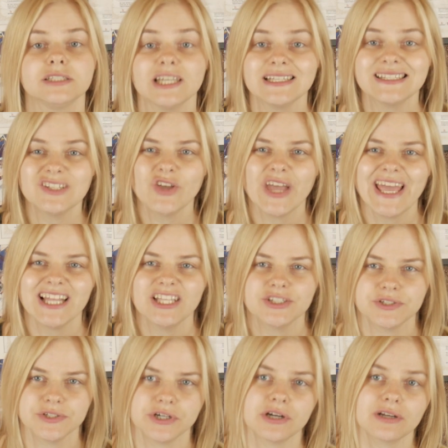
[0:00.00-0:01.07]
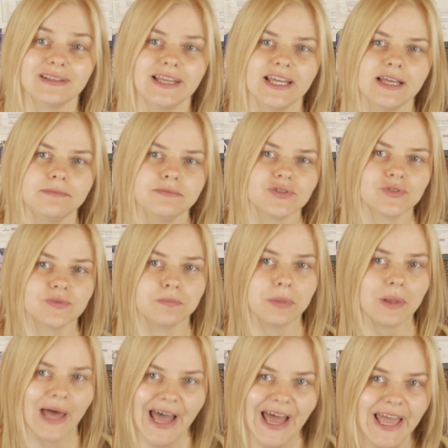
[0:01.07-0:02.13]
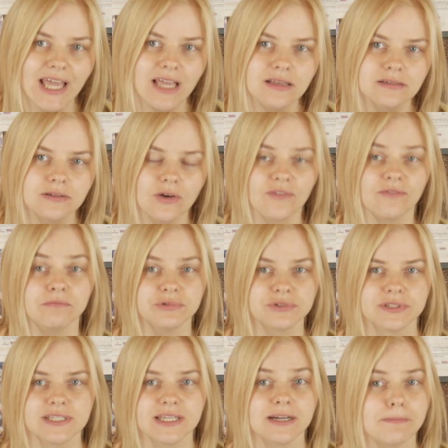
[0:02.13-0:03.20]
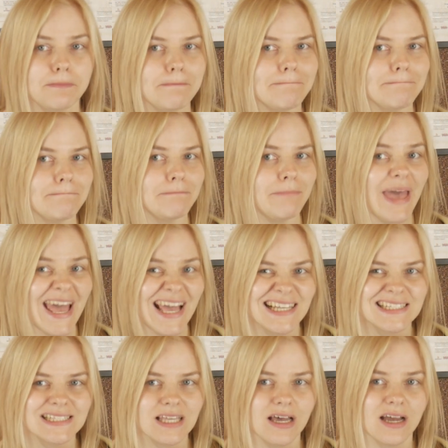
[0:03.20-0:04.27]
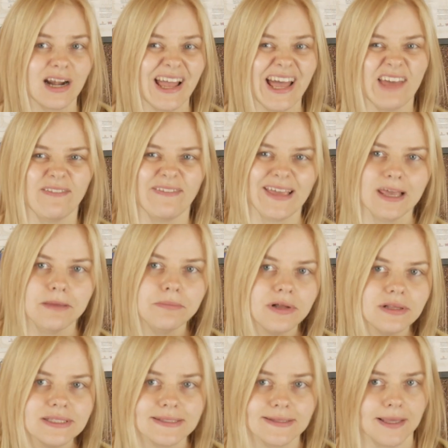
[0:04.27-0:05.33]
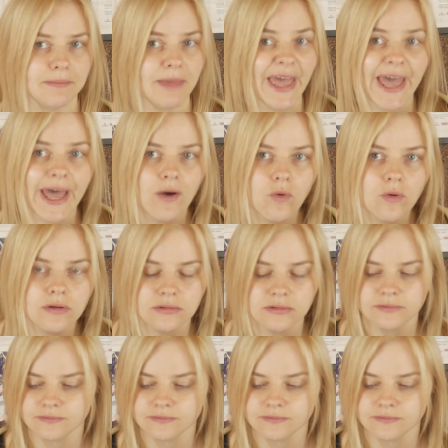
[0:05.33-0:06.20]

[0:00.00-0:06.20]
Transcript: just to ensure the supply of booster packs are available somehow.